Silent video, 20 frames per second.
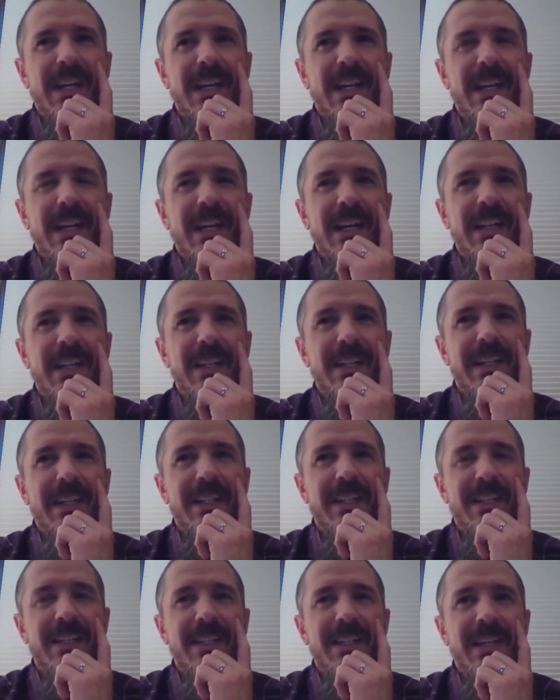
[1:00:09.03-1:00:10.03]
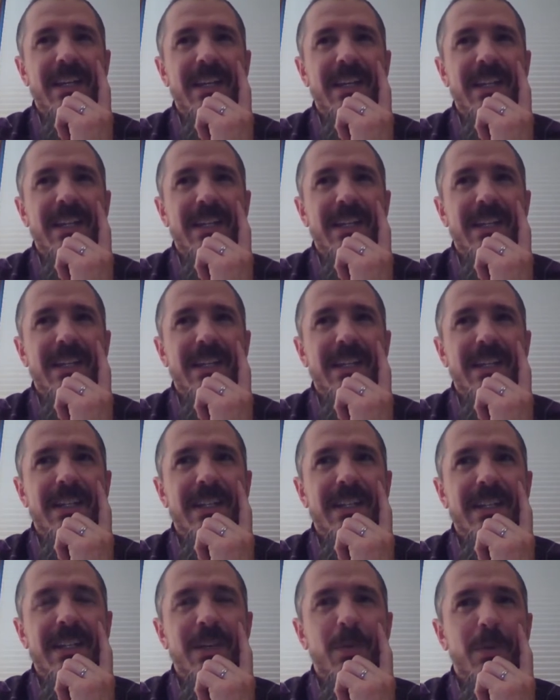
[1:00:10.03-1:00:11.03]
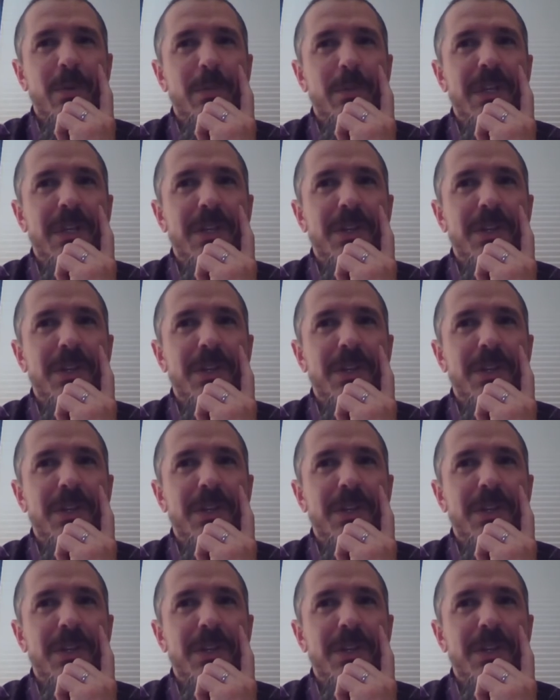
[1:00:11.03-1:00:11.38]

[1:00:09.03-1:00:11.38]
I'd like to say it would be